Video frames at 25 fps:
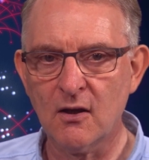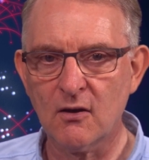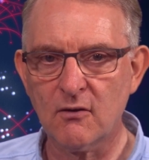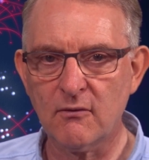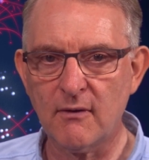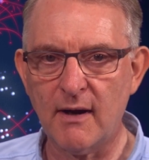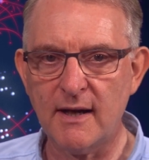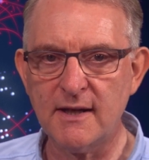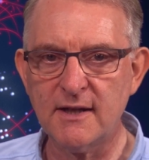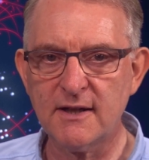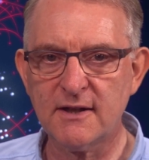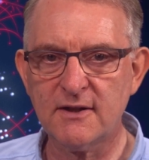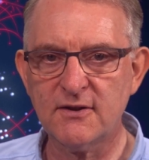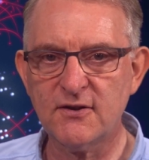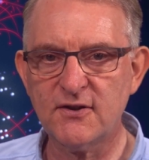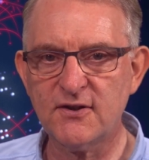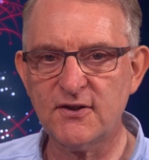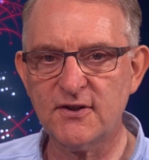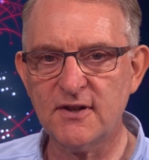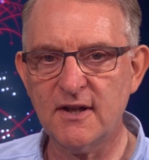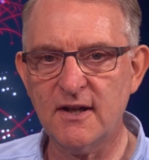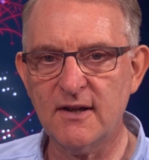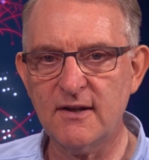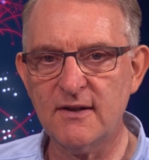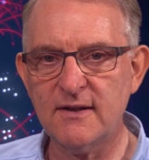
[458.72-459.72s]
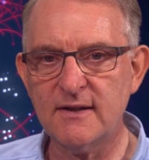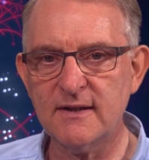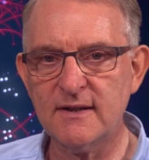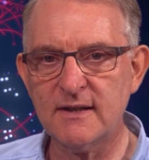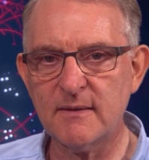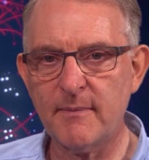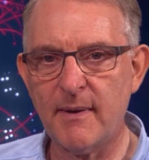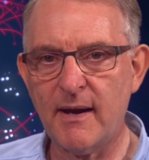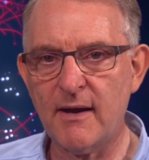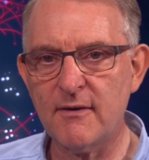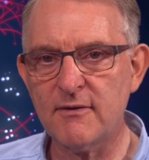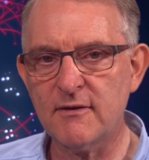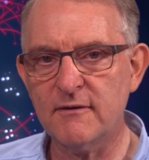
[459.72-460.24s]
Greater concerns
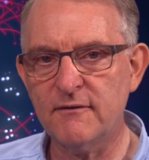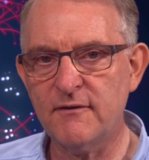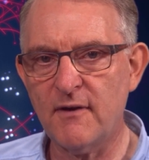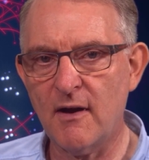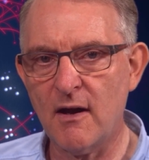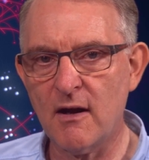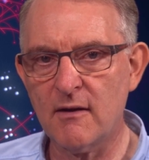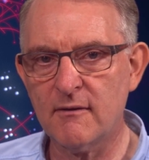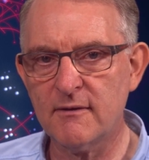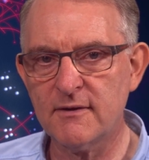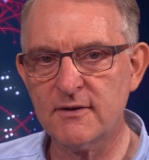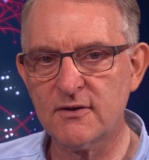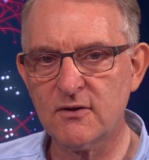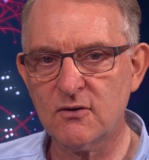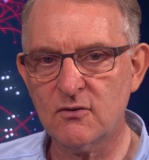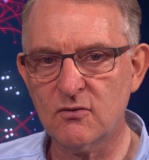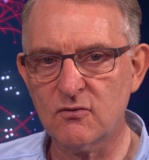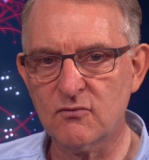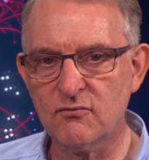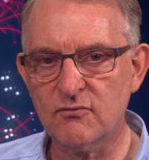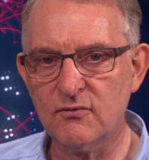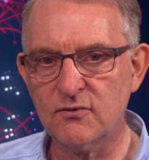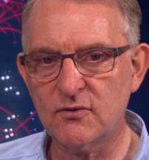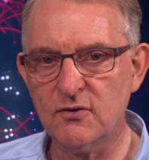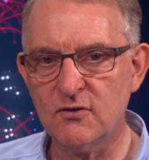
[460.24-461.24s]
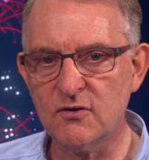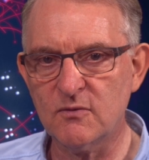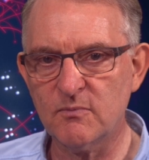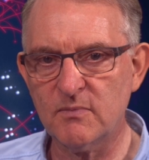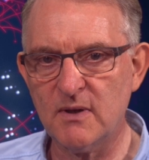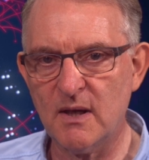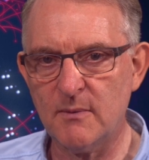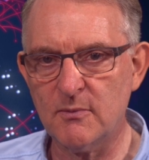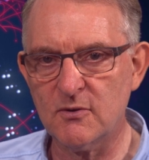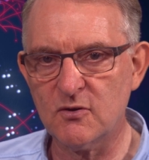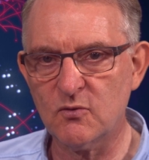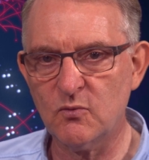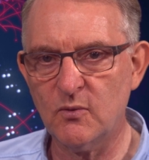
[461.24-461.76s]
about the virus could reduce
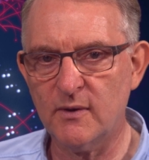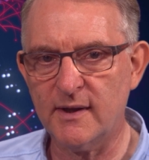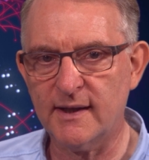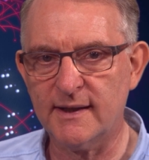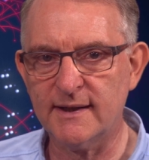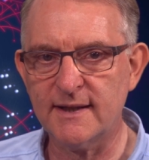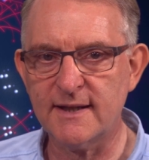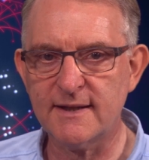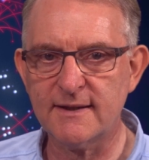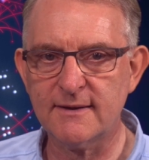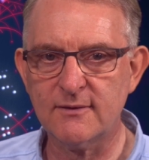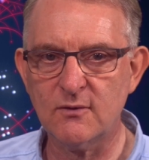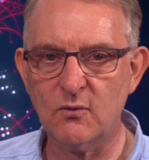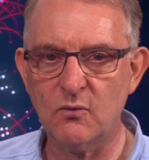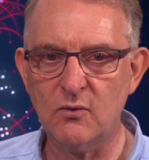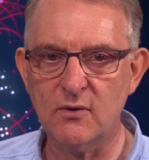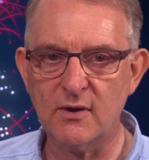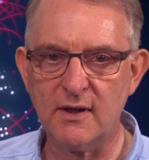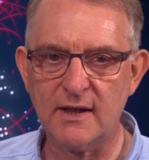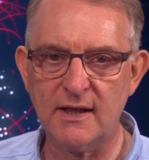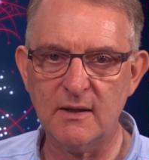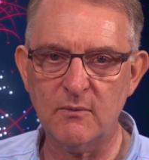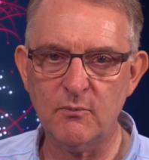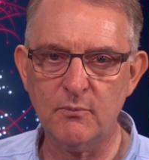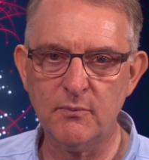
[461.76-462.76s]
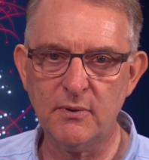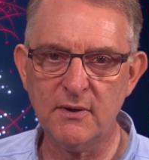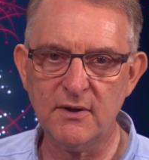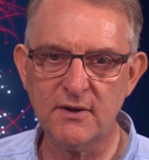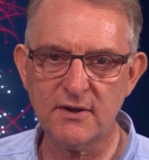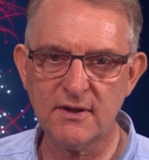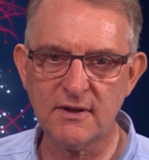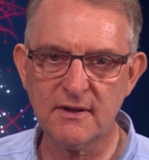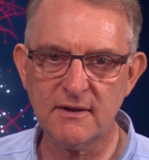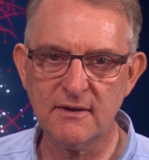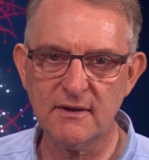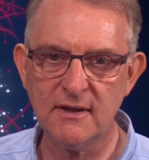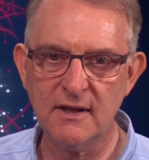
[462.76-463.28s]
people's willingness to work in
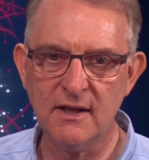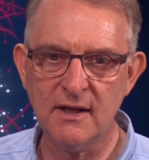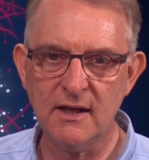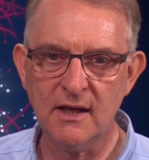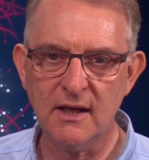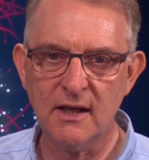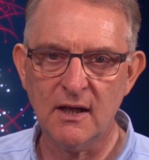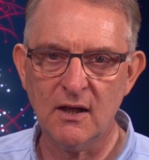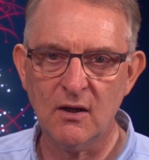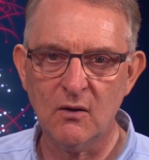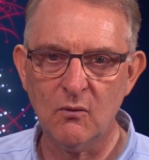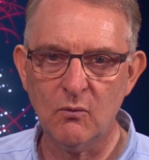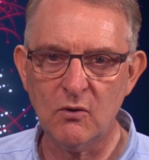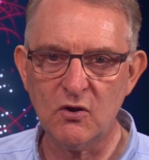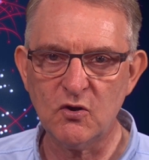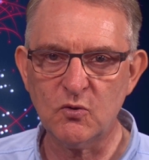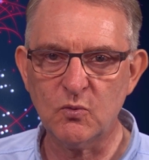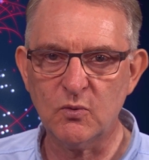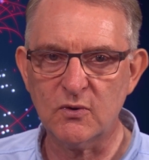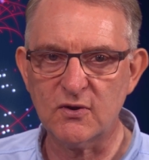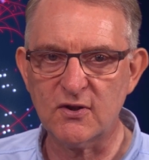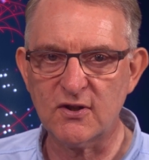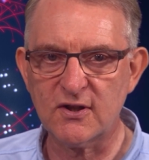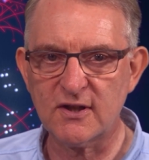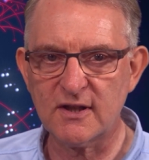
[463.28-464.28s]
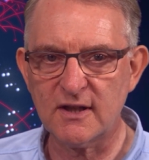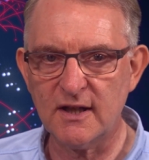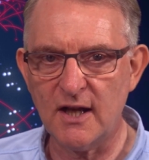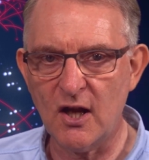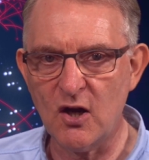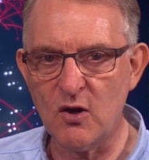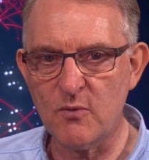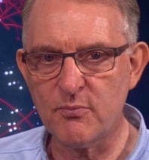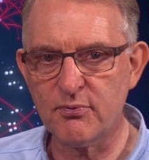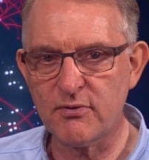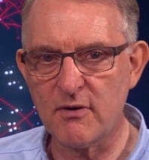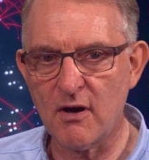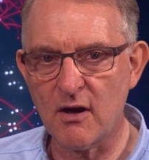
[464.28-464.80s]
person, which would
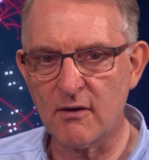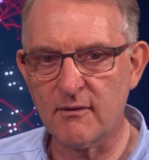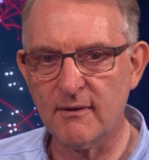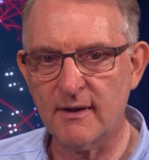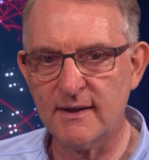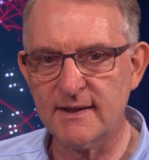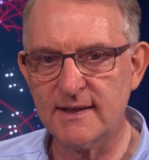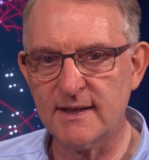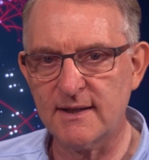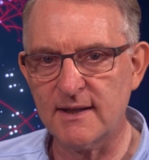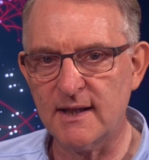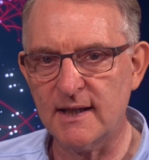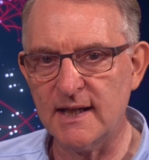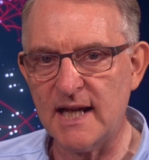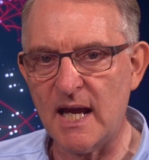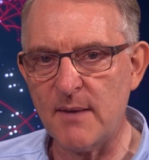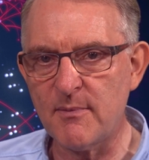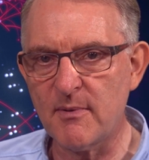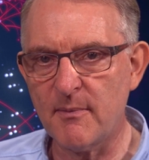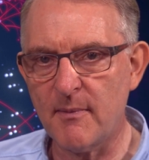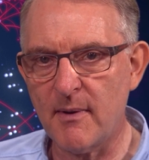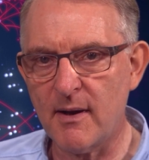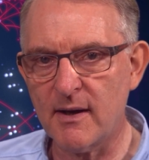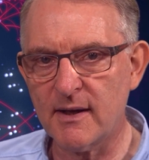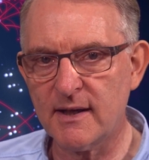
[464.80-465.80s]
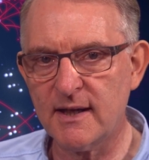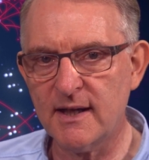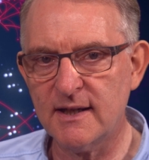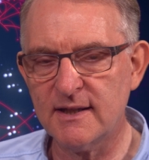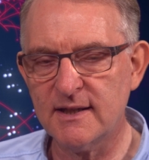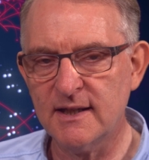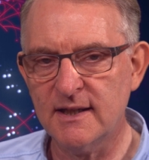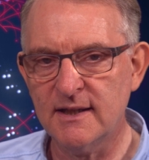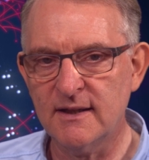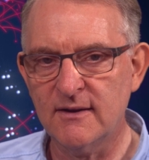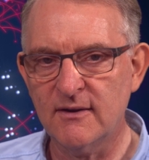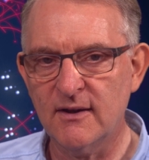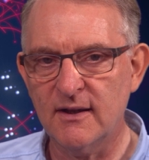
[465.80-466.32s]
slow progress in the labour
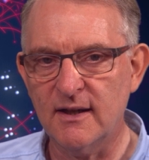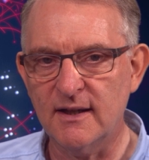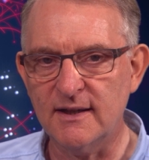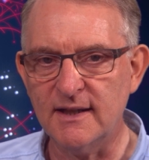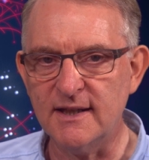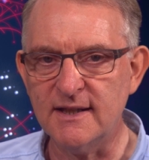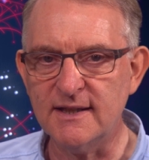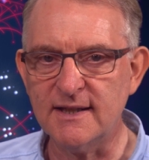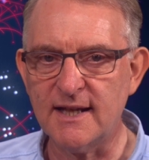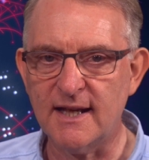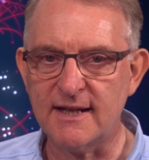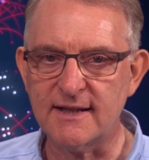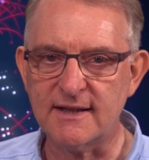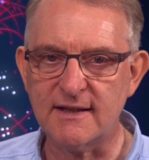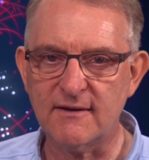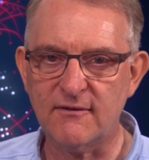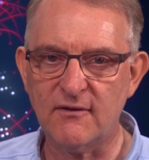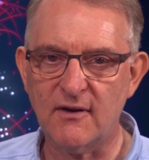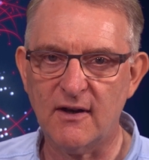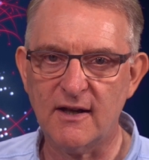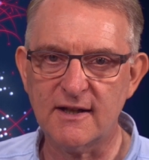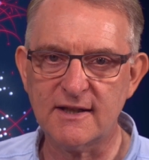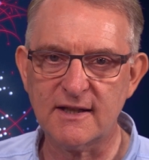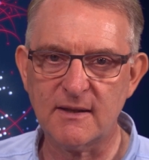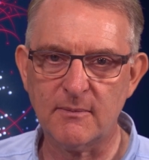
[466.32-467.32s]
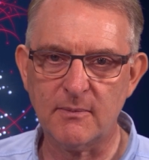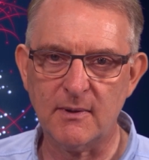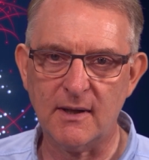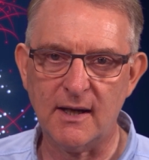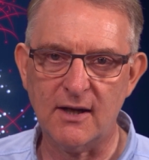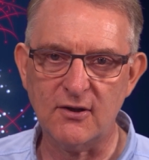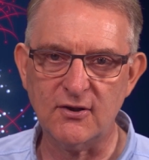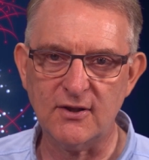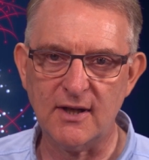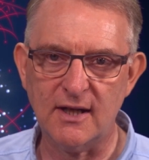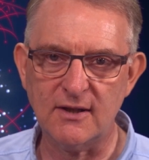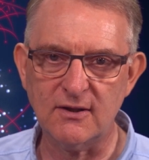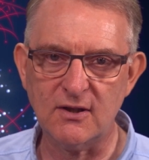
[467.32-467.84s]
market and intensify
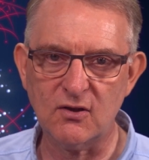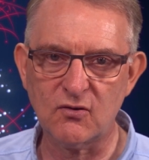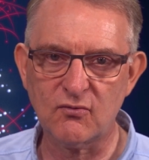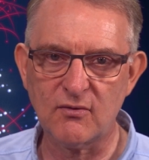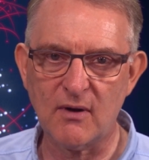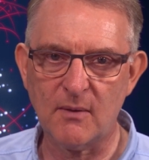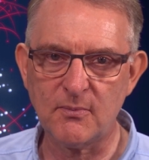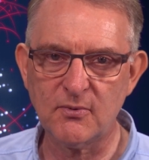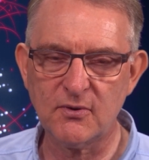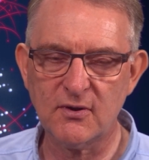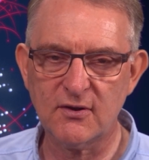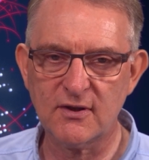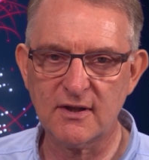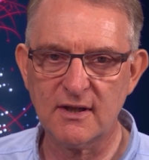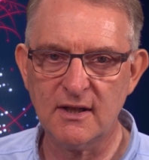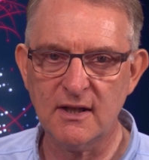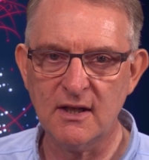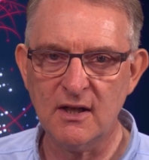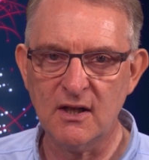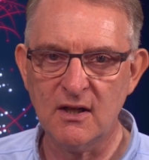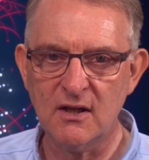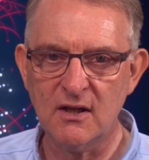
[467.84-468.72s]
supply chain disruptions.